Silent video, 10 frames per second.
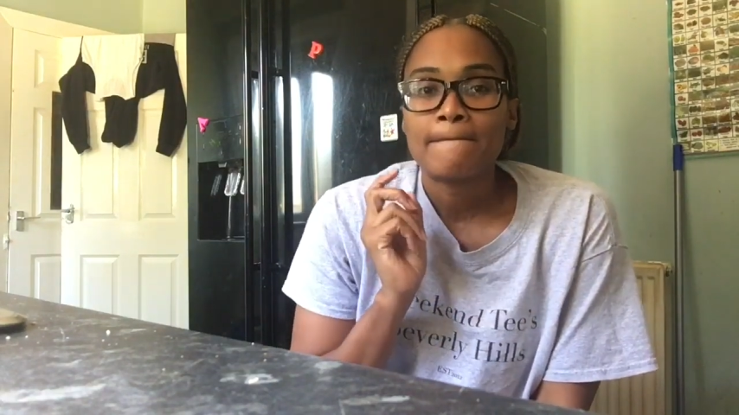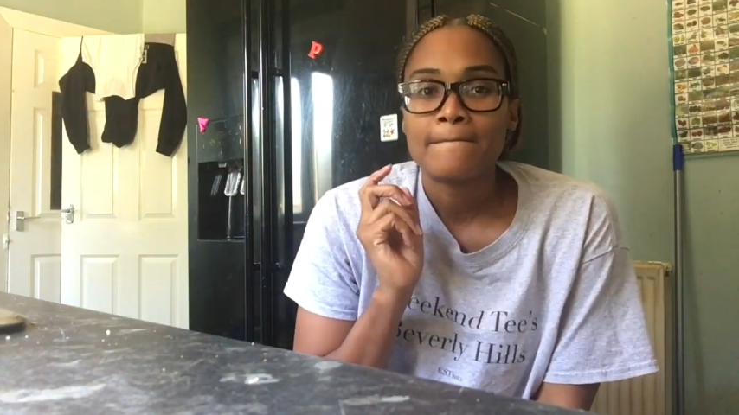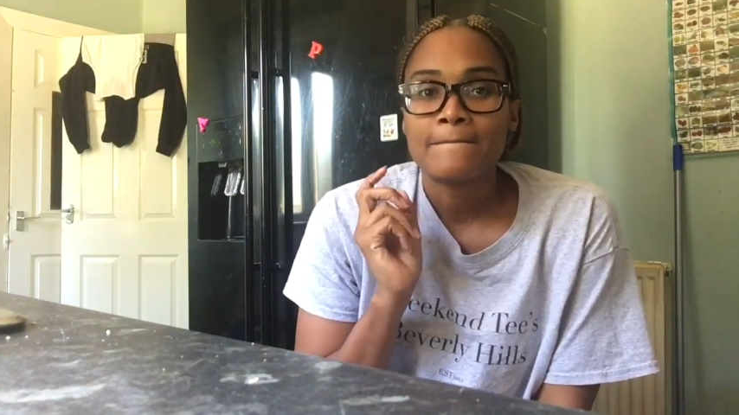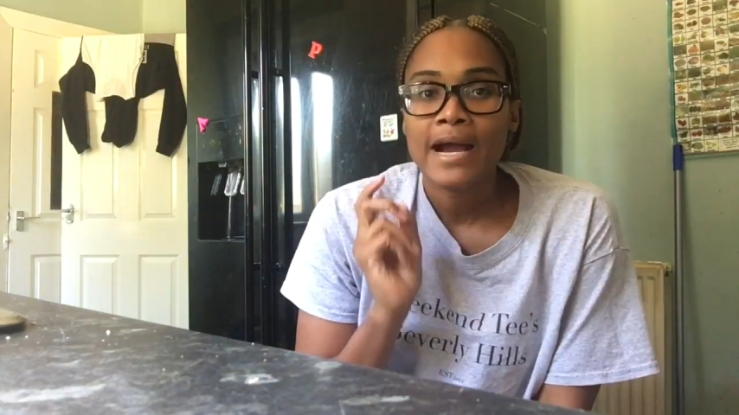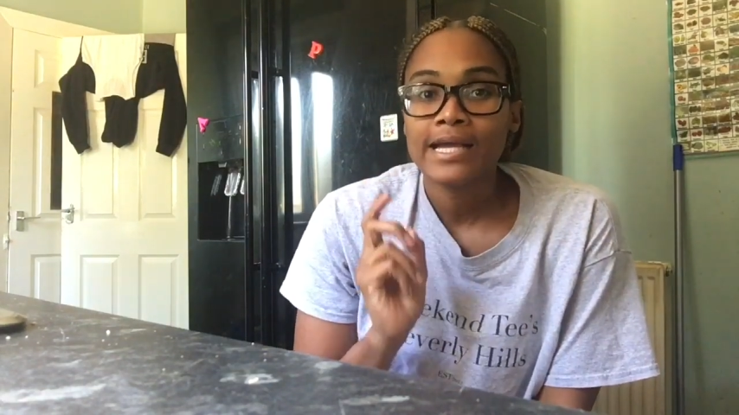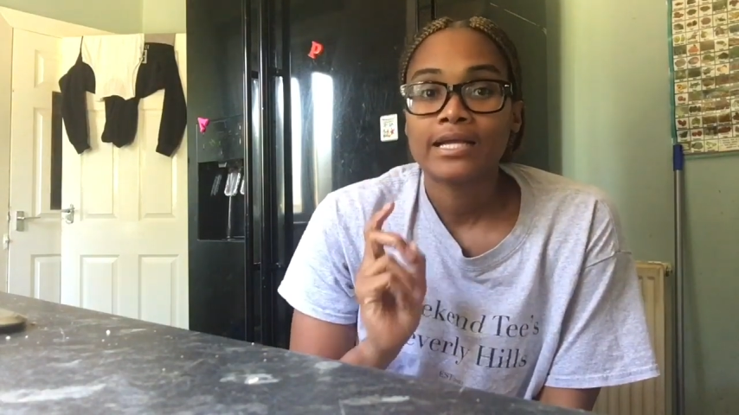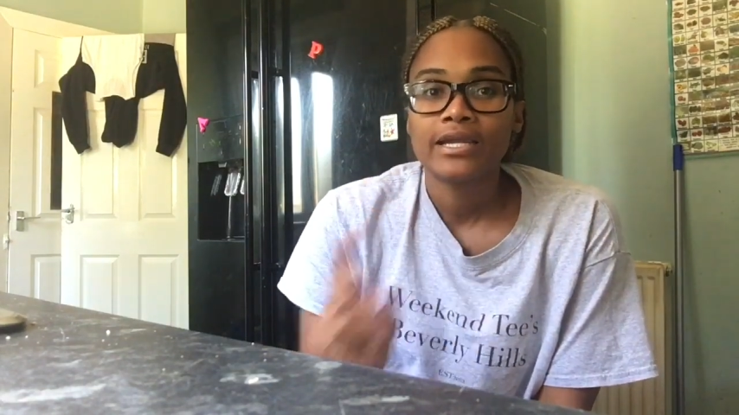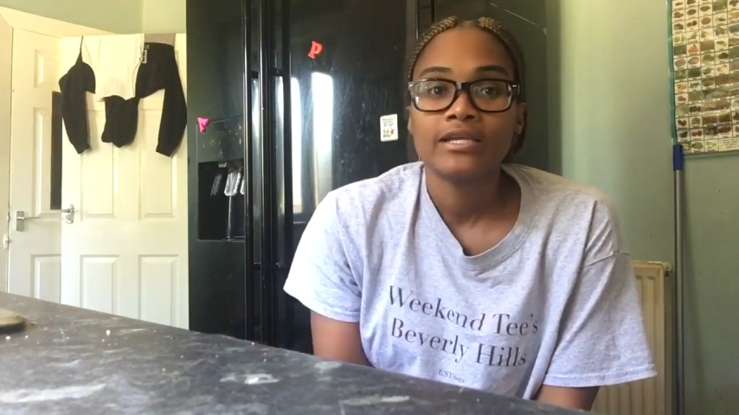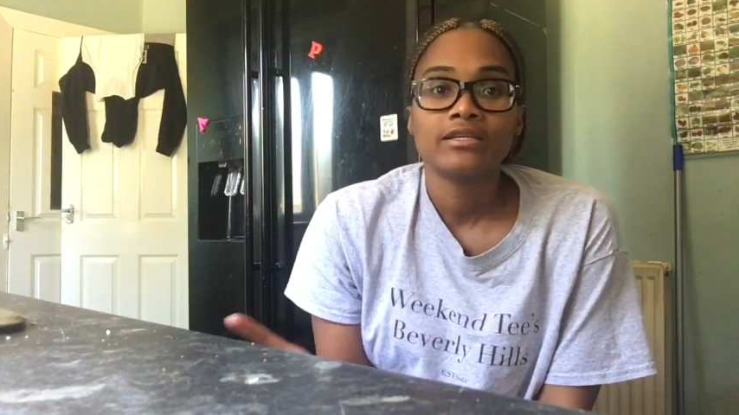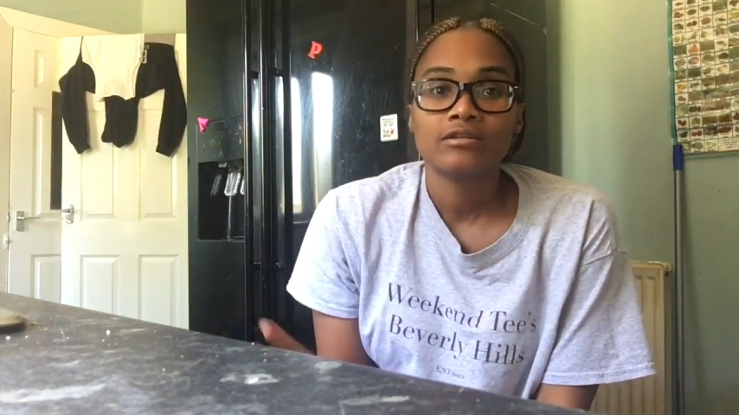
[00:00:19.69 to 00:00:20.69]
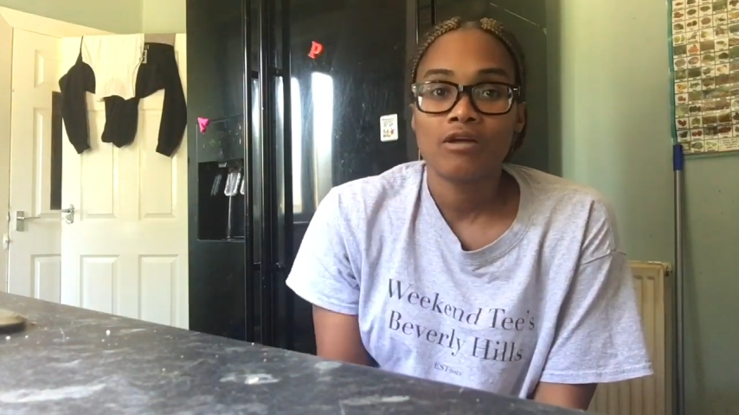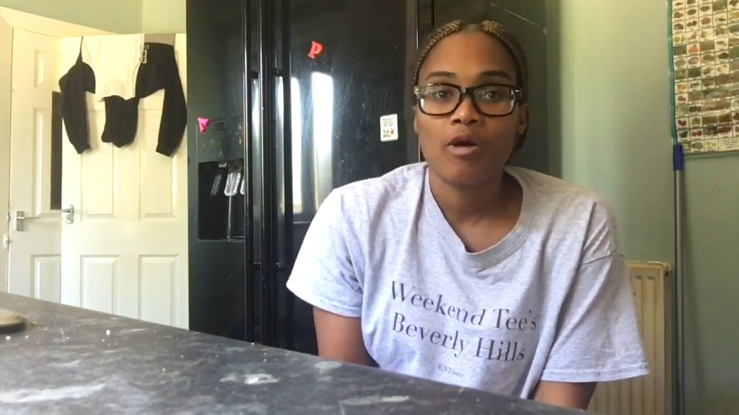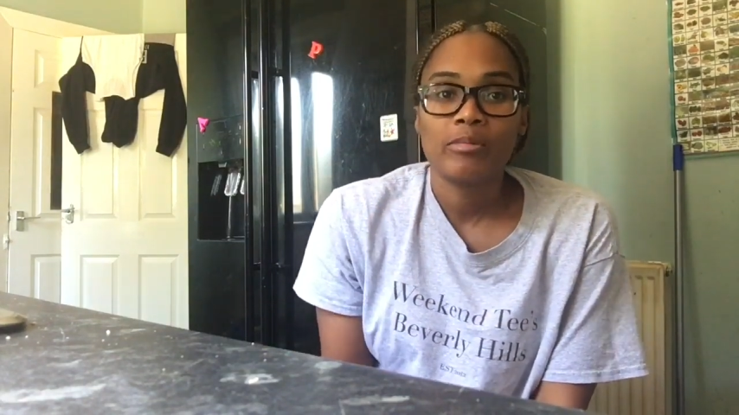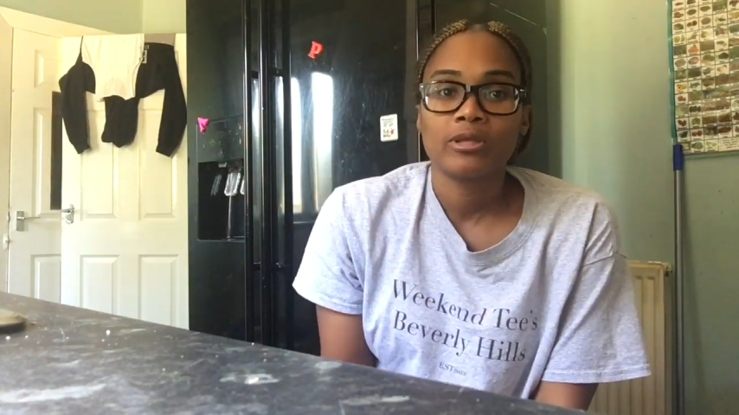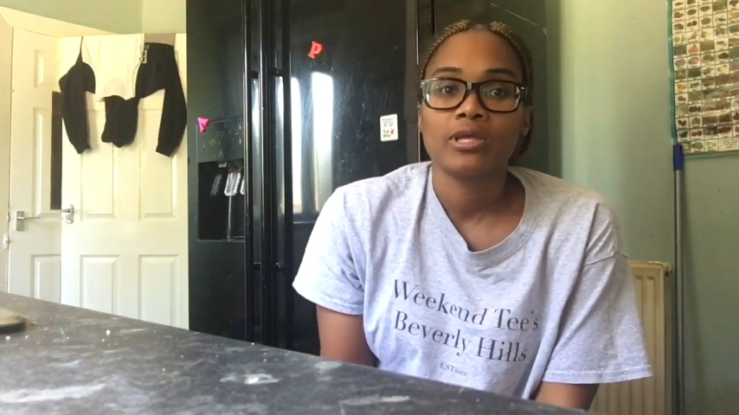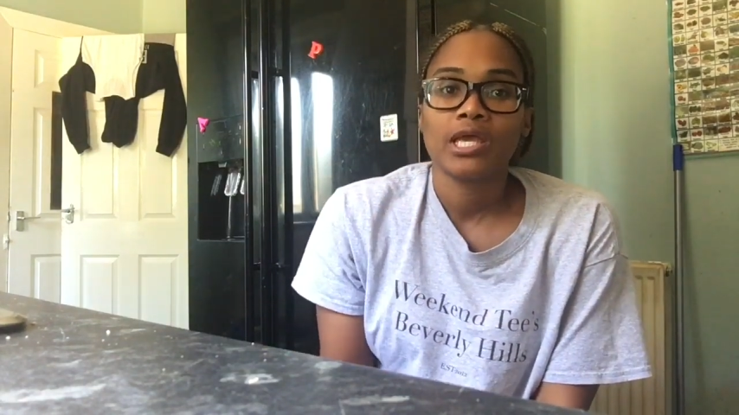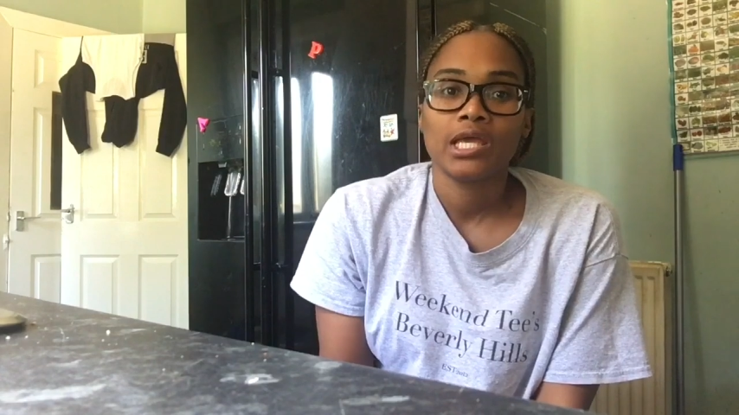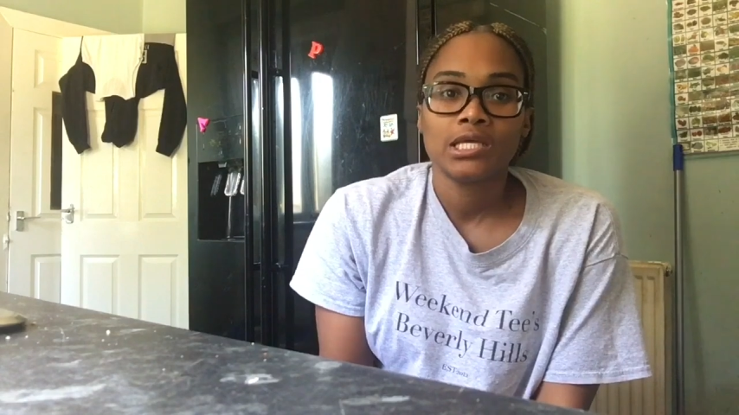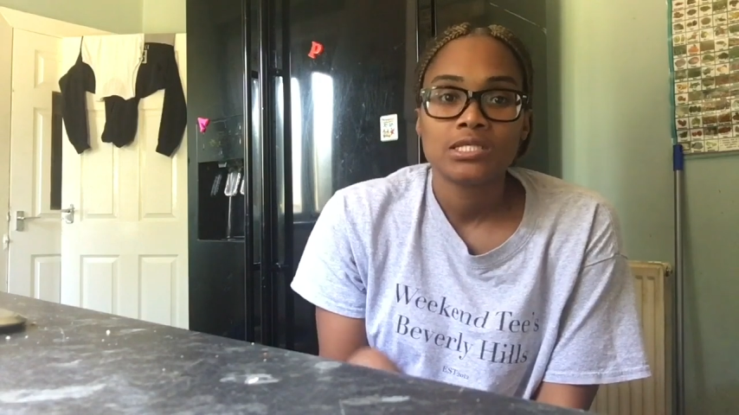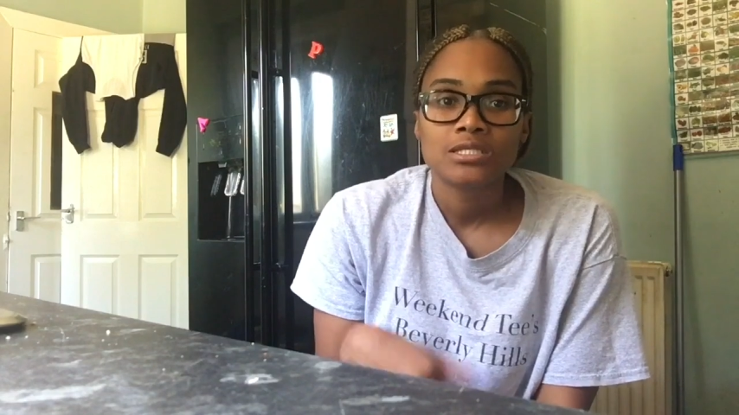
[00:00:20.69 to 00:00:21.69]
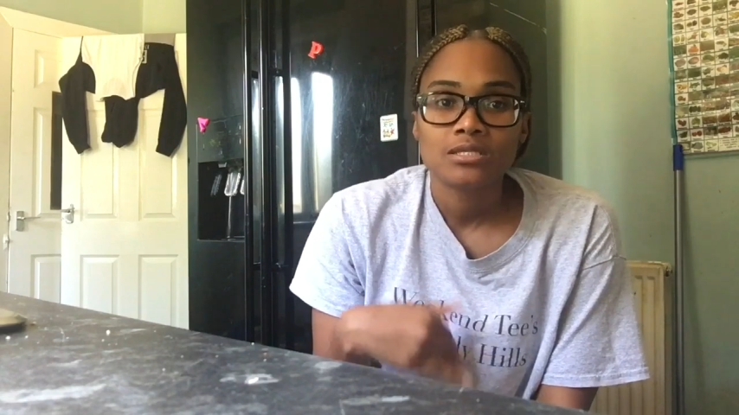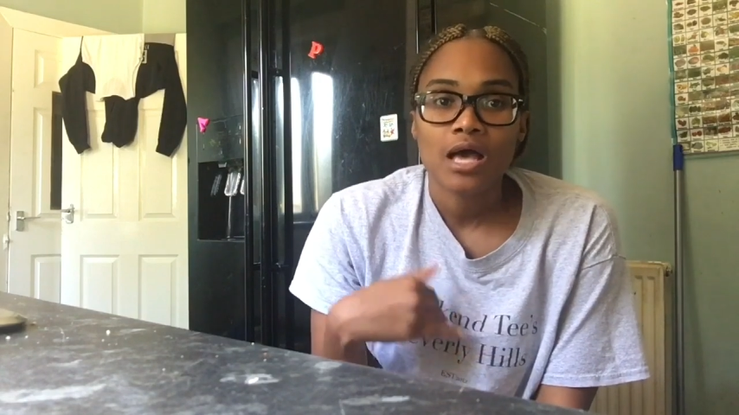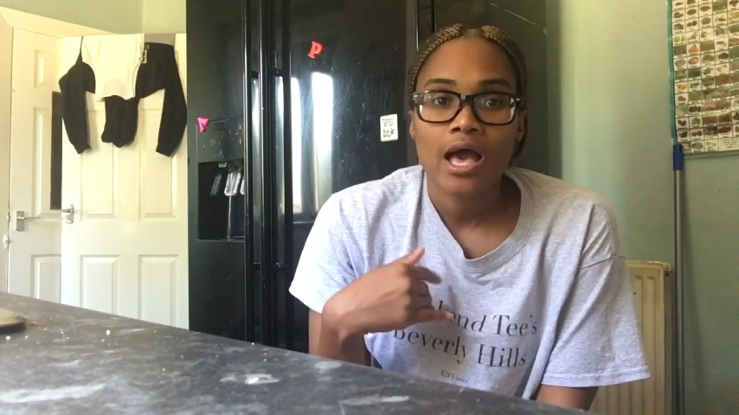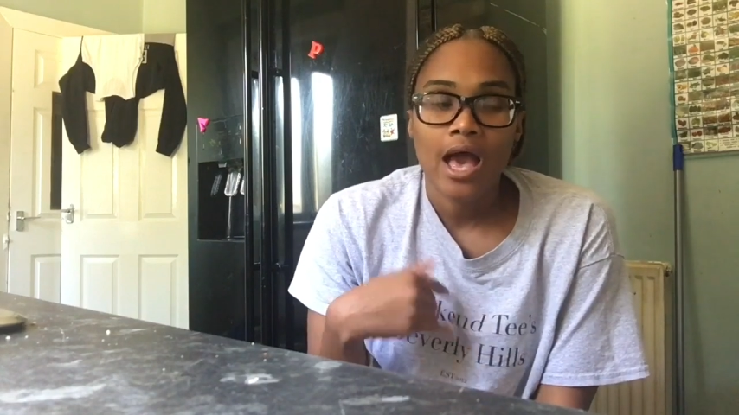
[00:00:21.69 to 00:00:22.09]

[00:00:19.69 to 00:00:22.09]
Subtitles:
my cleaning cupboard is